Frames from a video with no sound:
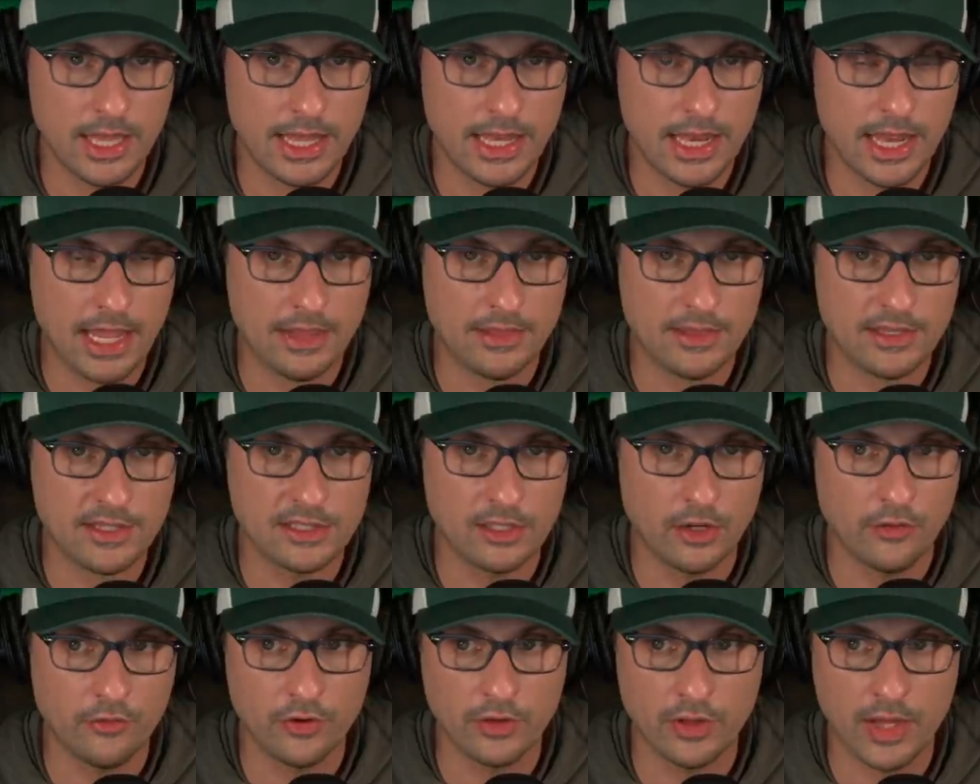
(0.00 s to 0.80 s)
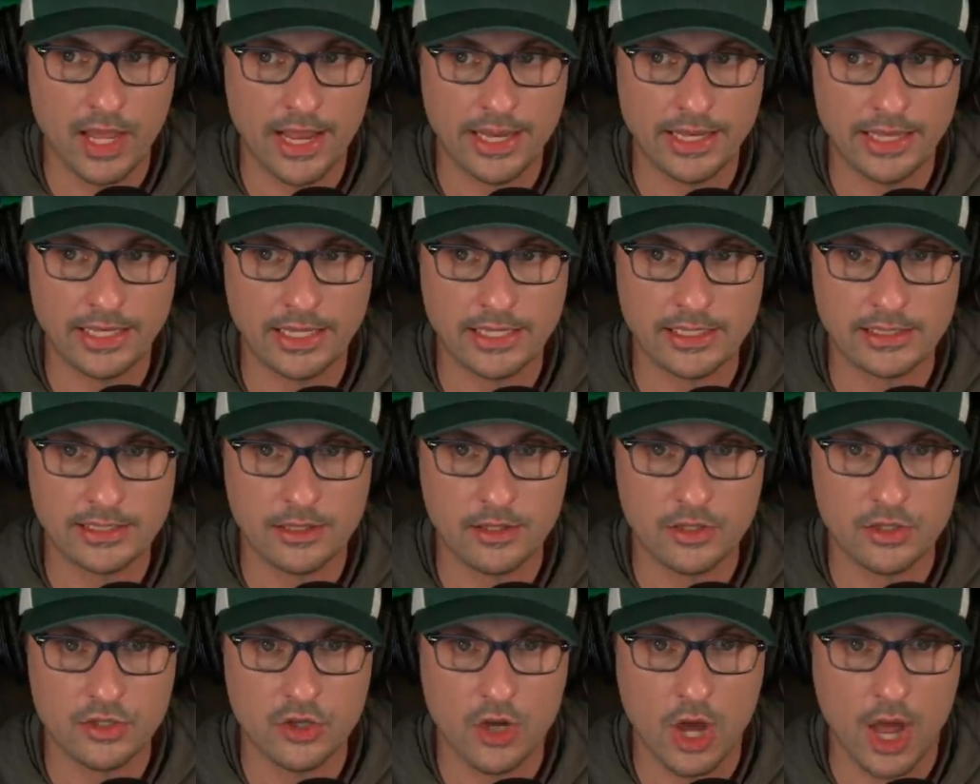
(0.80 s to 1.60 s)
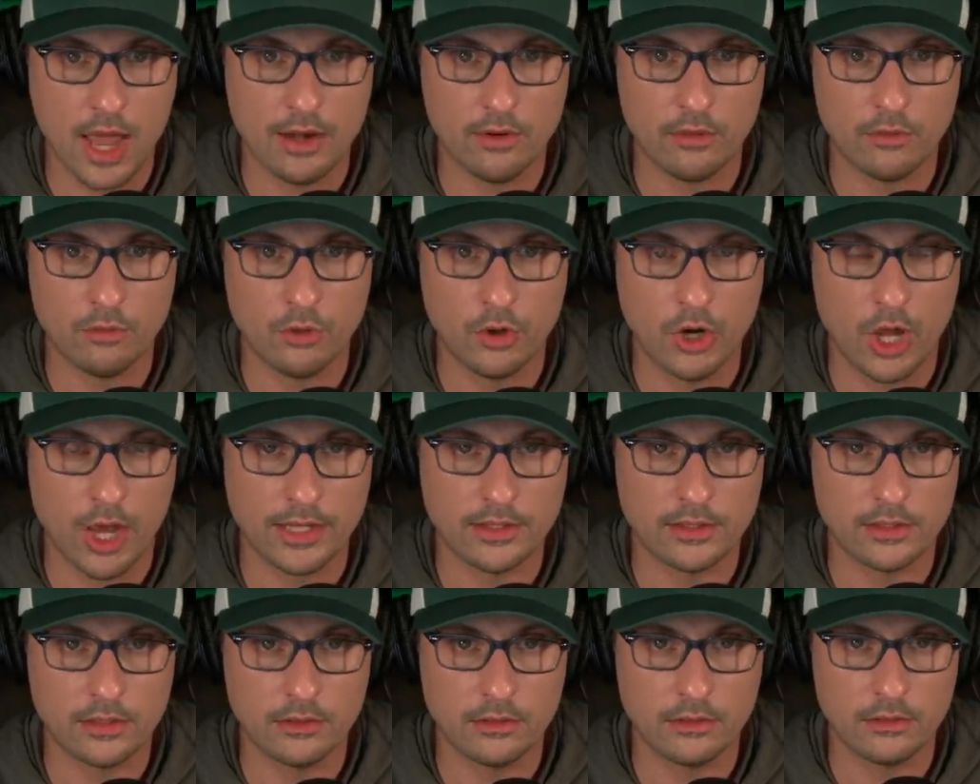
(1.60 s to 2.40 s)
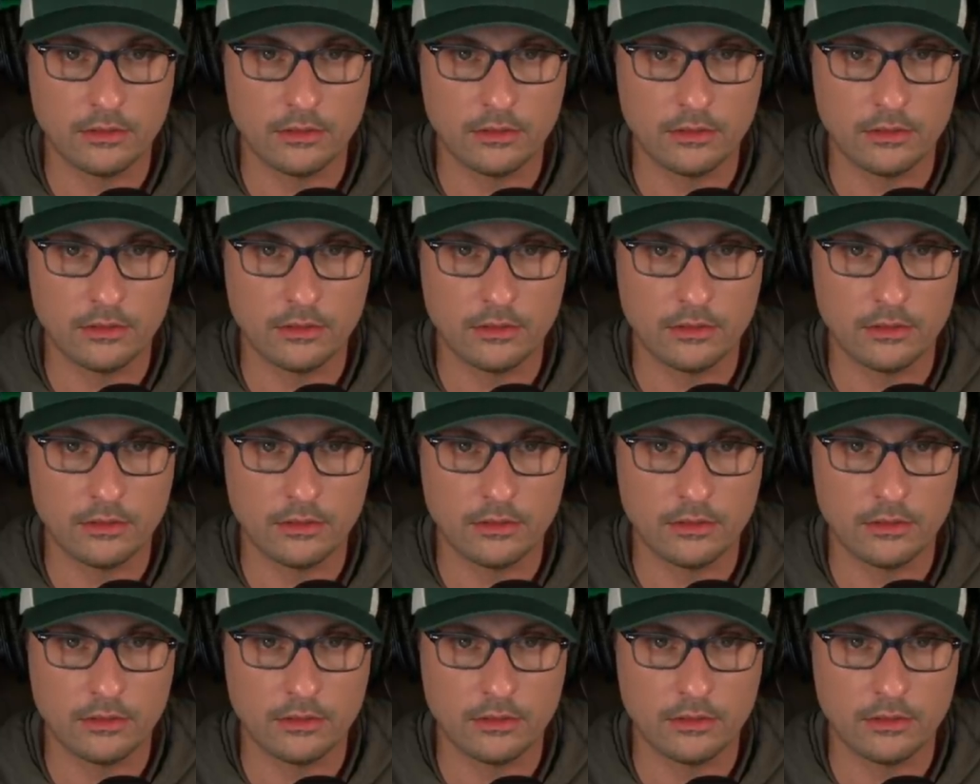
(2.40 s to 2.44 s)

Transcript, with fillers: And and the silver lining is it's not we're not